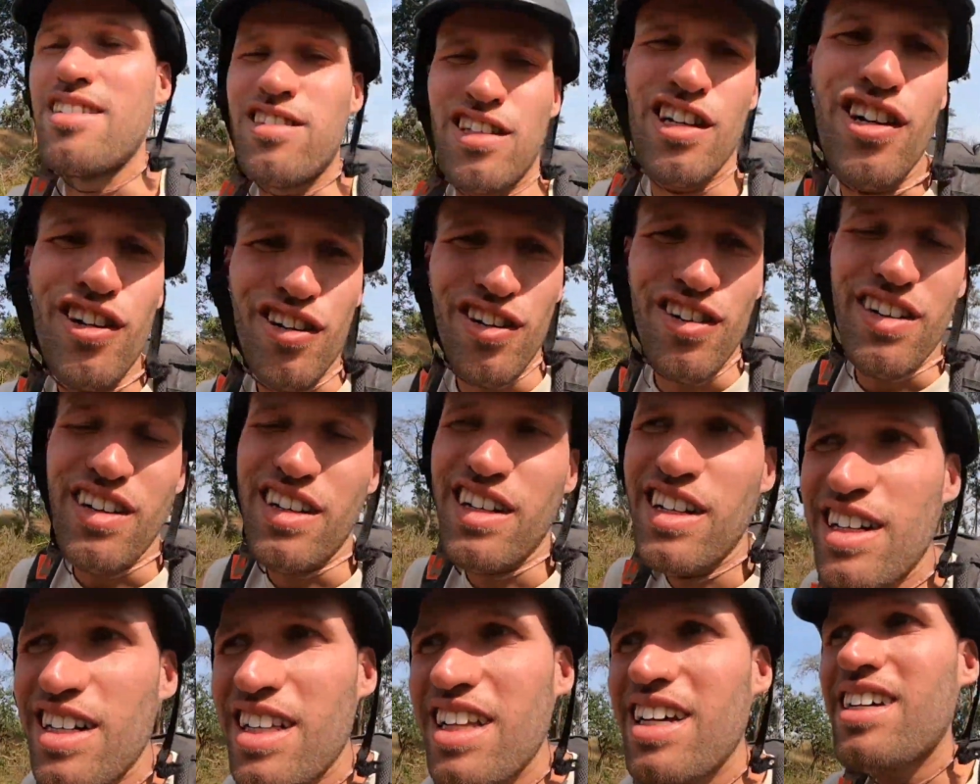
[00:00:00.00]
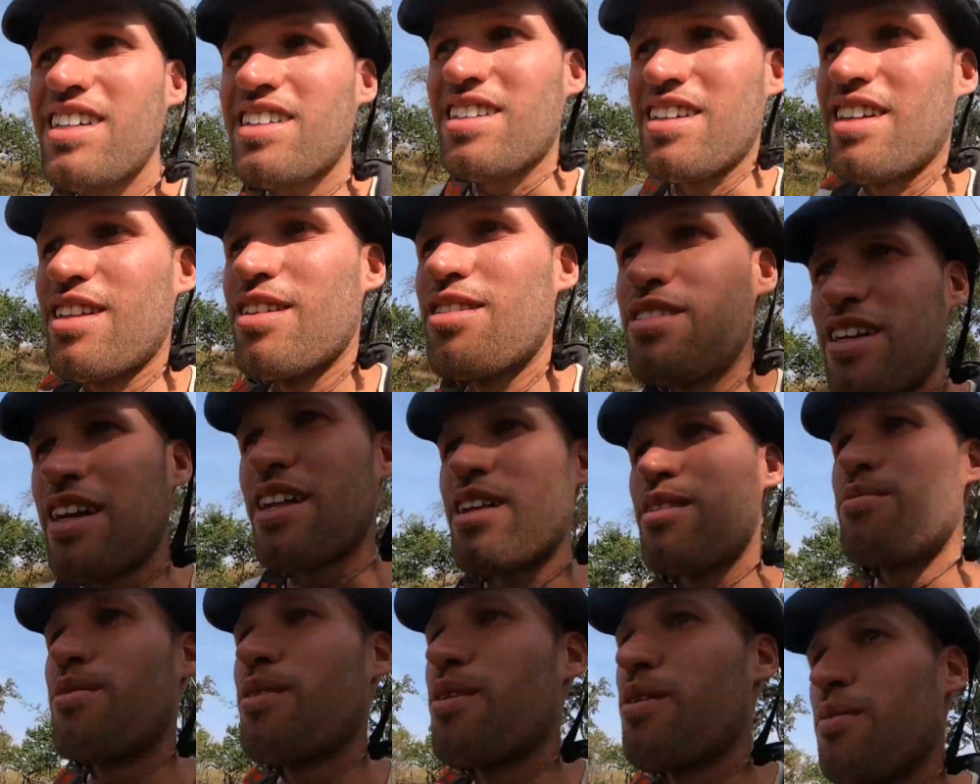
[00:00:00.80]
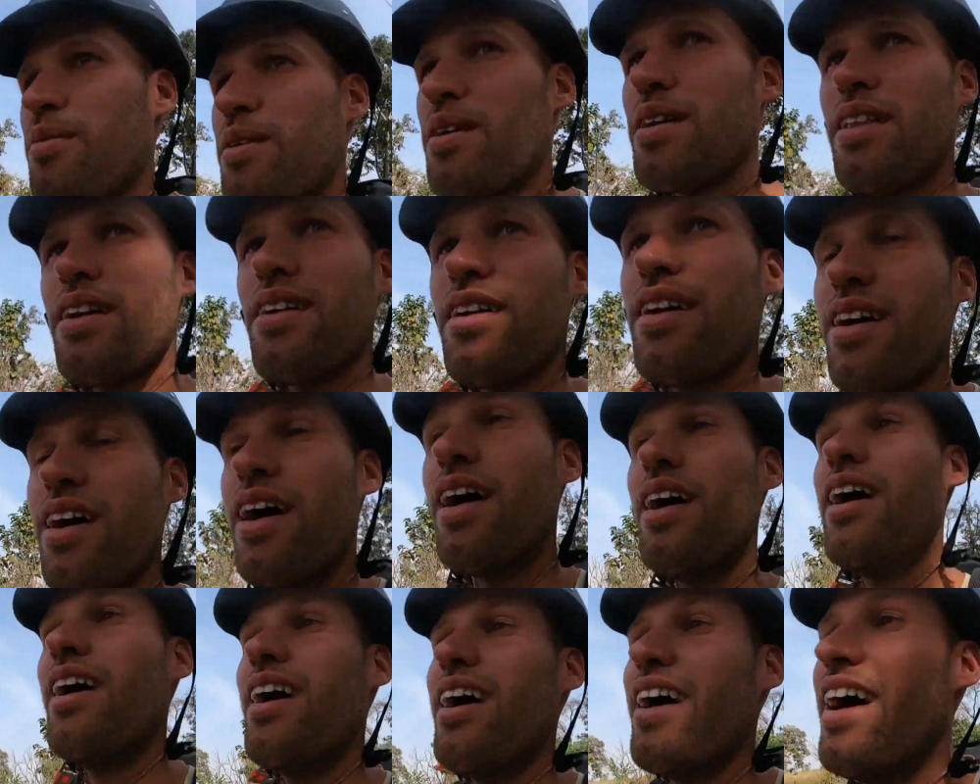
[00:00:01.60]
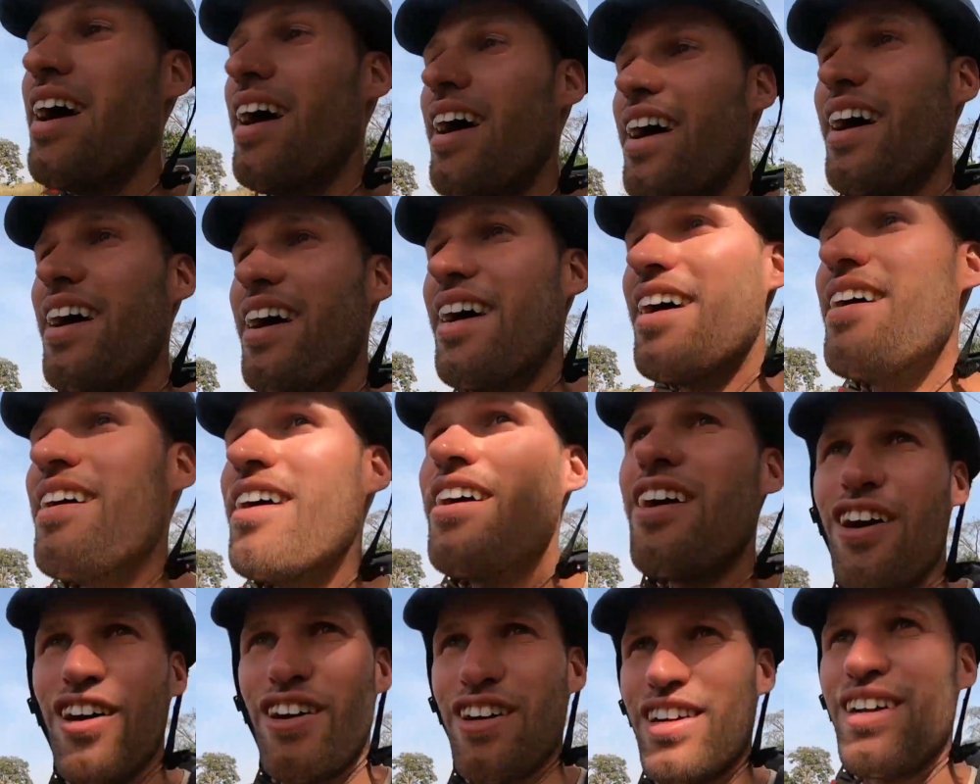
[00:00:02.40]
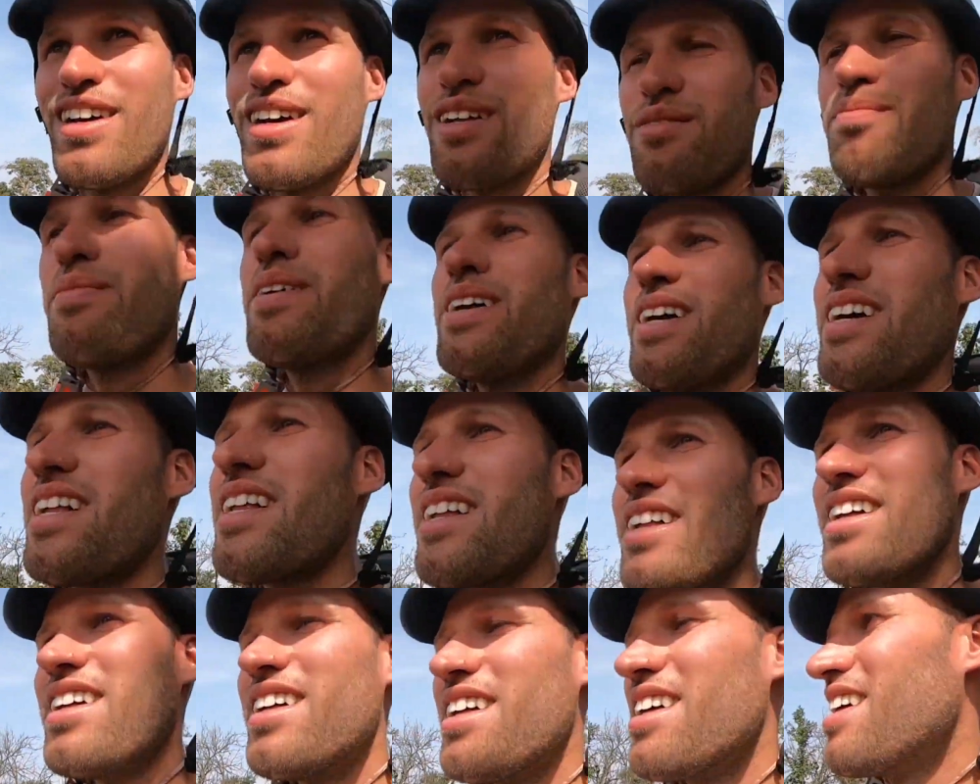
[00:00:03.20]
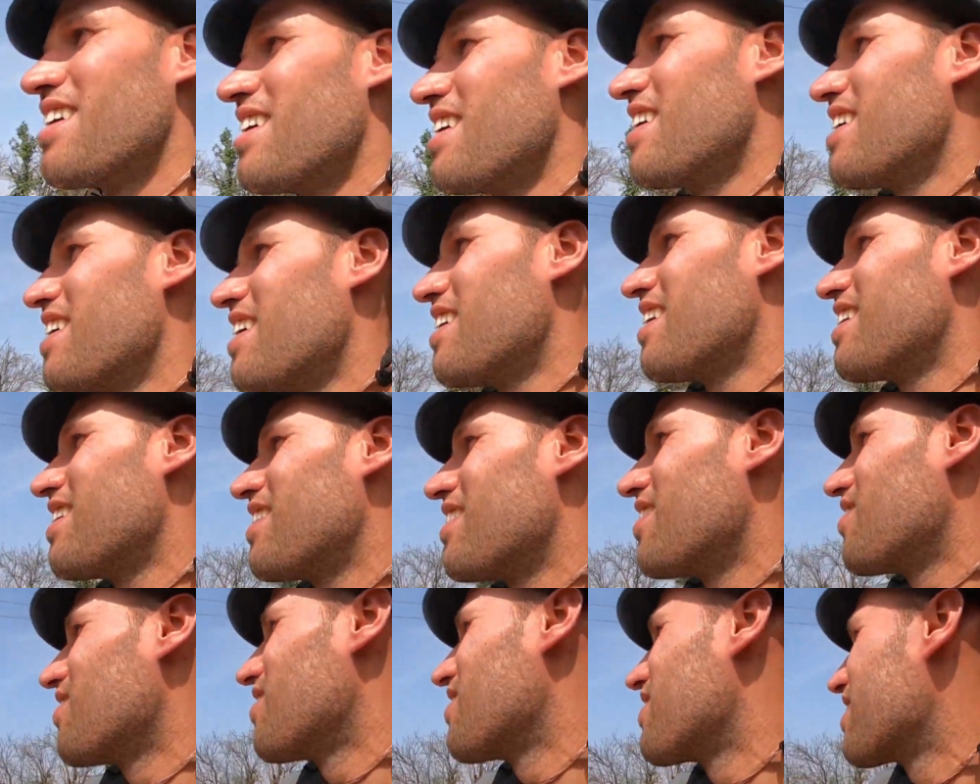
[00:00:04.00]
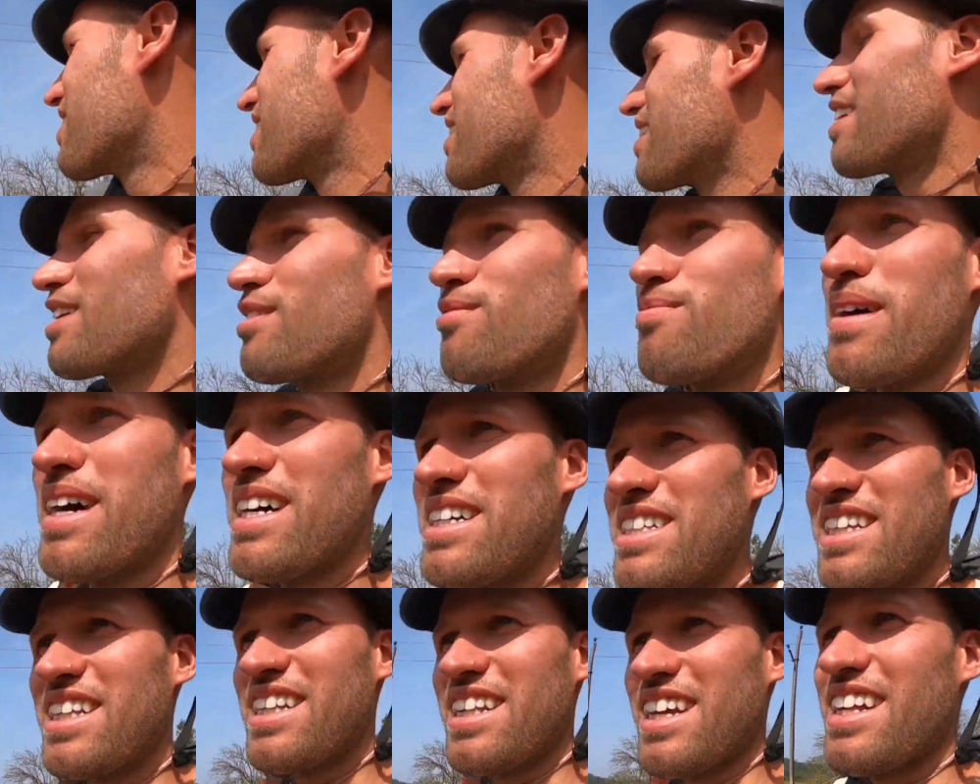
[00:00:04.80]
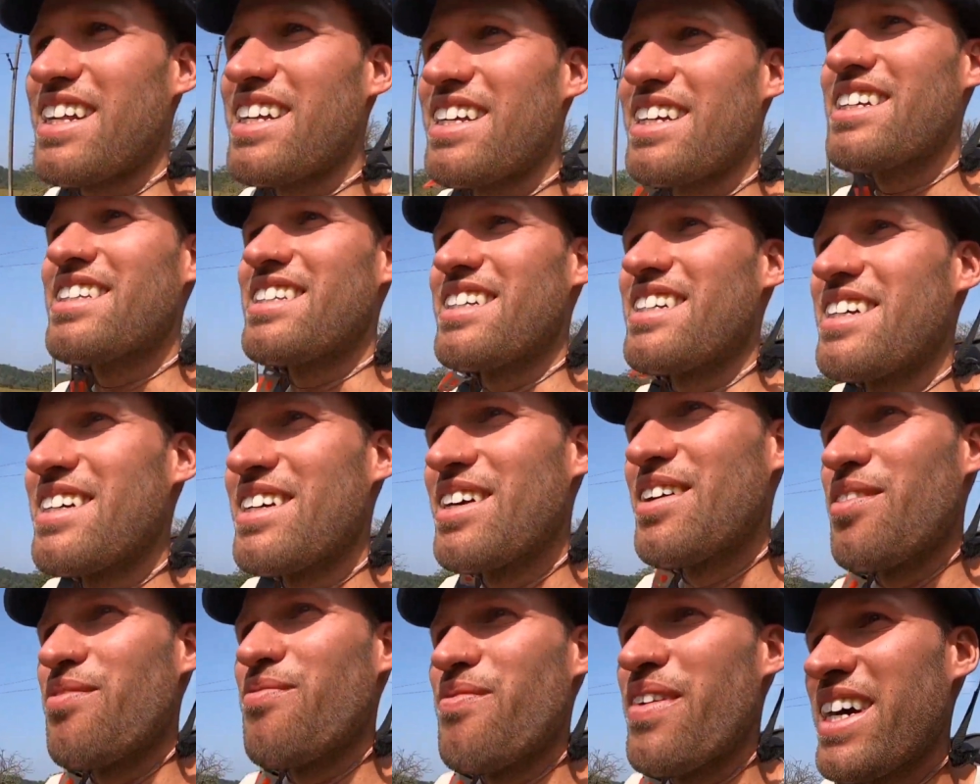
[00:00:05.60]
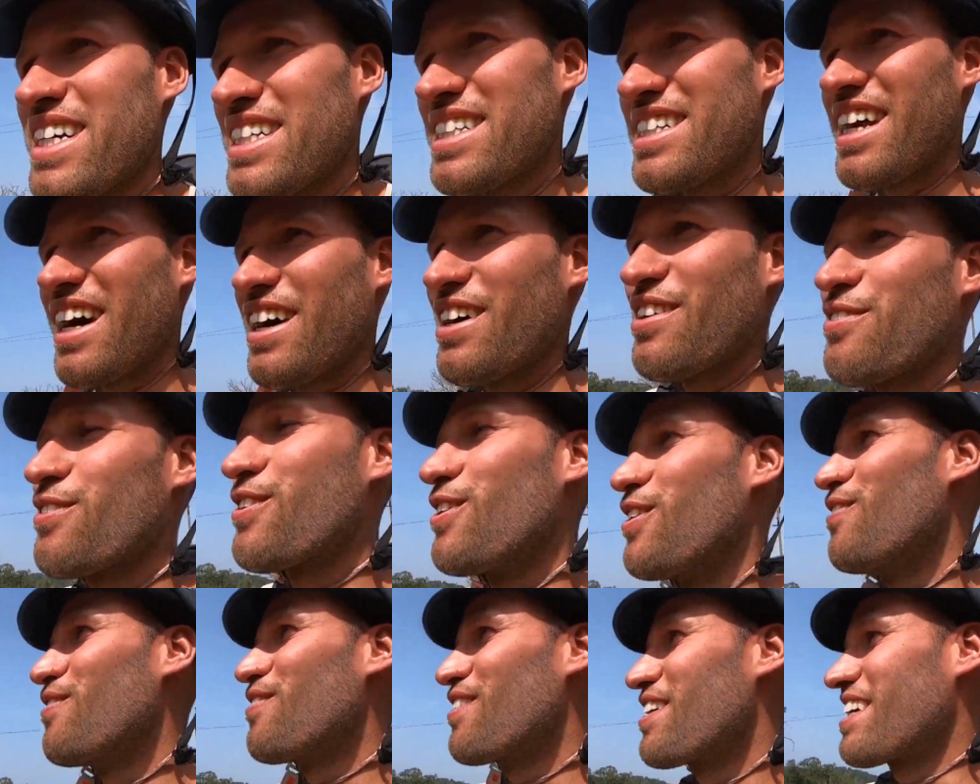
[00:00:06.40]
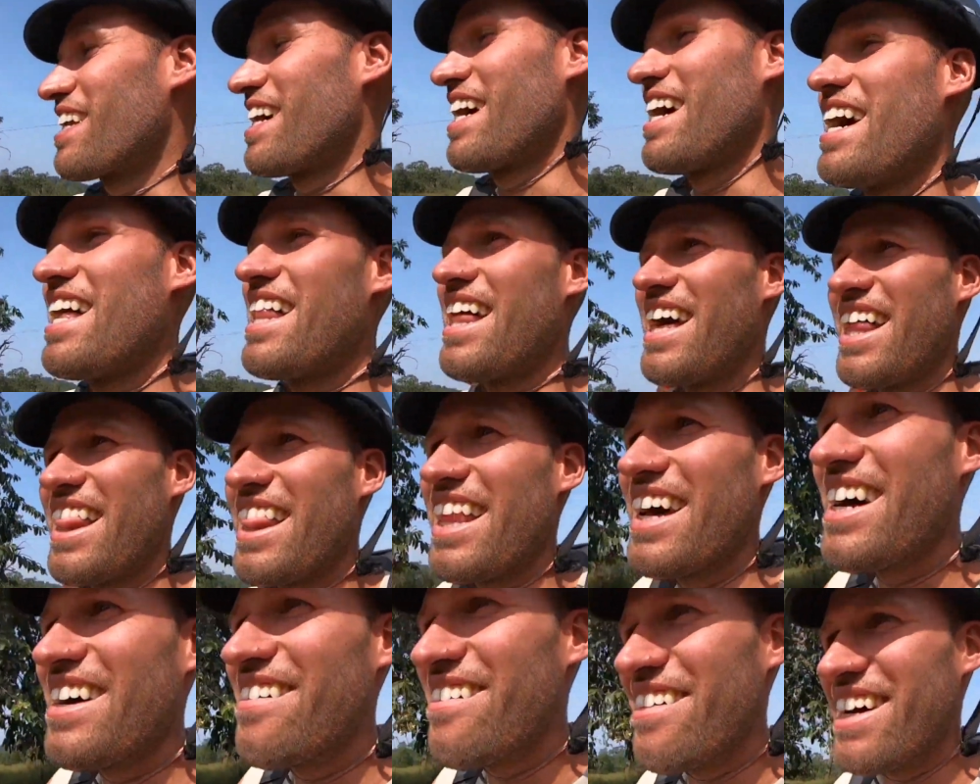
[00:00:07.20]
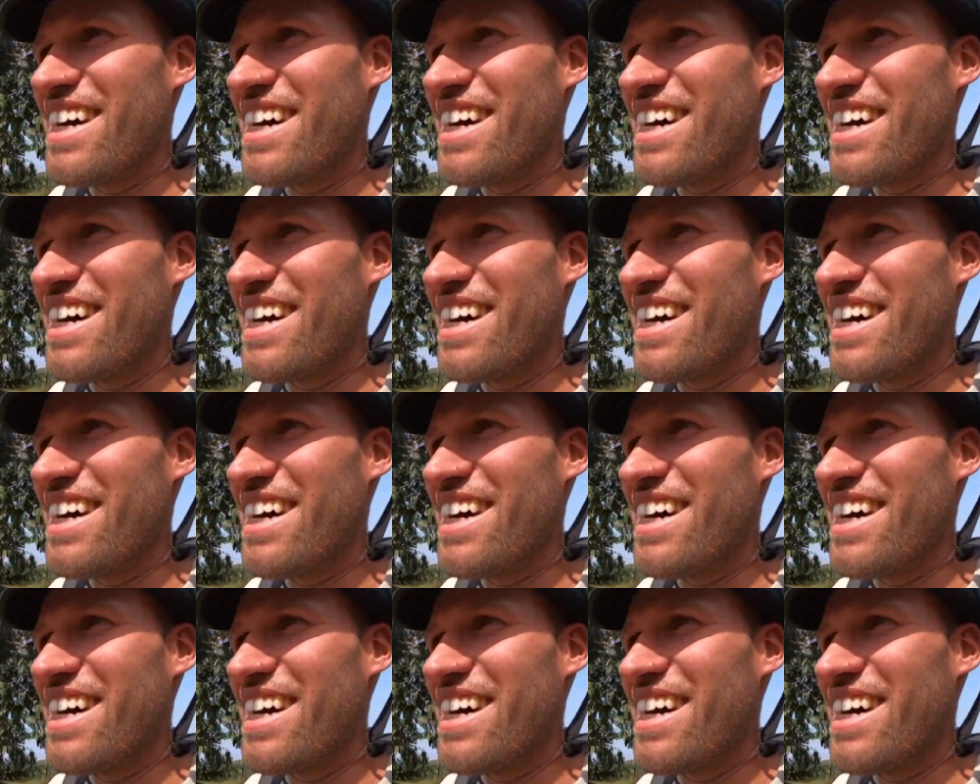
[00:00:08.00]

so it is understandable, but or not, but makes it not easy, makes it out of comfort, and I love